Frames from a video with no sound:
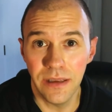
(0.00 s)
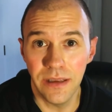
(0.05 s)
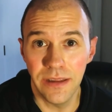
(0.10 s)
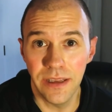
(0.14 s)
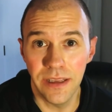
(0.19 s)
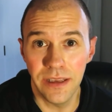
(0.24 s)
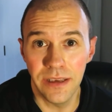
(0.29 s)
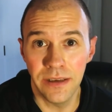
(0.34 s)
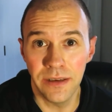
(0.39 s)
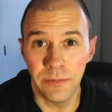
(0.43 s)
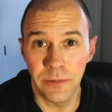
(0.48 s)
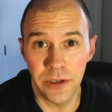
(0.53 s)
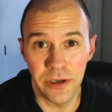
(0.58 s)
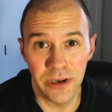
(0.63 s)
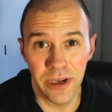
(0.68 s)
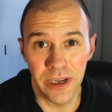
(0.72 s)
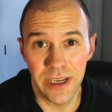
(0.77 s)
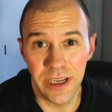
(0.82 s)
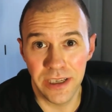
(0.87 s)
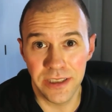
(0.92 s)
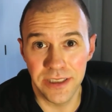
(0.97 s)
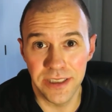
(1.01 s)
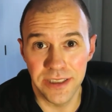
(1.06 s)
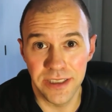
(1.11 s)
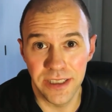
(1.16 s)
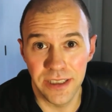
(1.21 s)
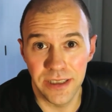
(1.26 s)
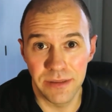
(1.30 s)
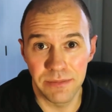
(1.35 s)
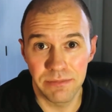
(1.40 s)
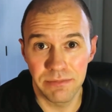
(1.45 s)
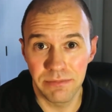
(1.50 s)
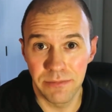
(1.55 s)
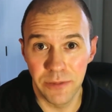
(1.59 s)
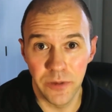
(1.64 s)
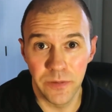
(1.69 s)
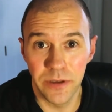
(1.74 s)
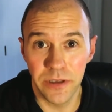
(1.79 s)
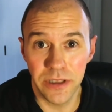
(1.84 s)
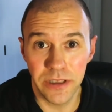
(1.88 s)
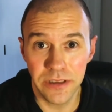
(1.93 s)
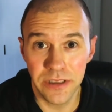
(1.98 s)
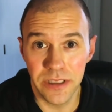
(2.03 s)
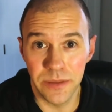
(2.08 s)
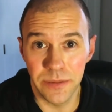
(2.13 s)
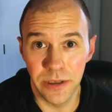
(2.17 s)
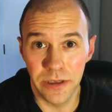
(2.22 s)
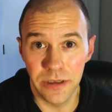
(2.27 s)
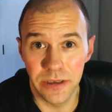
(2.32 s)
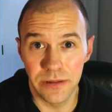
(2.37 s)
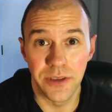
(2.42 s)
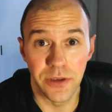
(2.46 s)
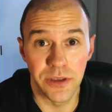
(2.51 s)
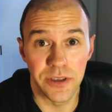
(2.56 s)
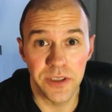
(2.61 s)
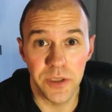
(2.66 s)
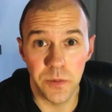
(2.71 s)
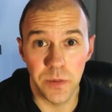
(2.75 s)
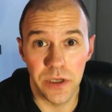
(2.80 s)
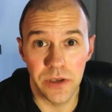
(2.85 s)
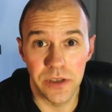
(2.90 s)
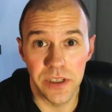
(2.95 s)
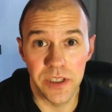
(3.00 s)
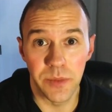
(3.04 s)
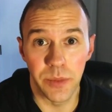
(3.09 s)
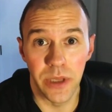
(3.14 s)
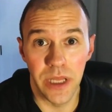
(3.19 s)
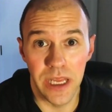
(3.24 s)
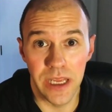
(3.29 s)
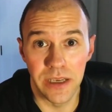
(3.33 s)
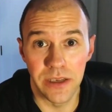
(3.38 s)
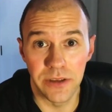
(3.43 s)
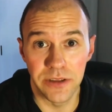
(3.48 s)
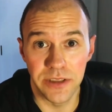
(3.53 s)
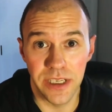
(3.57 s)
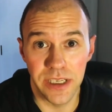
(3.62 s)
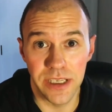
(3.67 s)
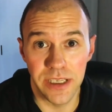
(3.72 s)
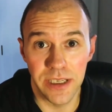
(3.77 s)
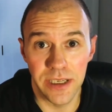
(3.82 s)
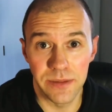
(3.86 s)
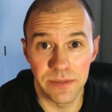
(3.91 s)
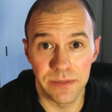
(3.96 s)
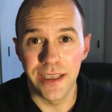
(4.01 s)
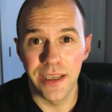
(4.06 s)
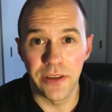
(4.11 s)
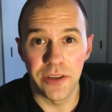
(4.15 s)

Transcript: And then when you're not actually studying, you feel guilty about it. So this is why you need to plan your study time.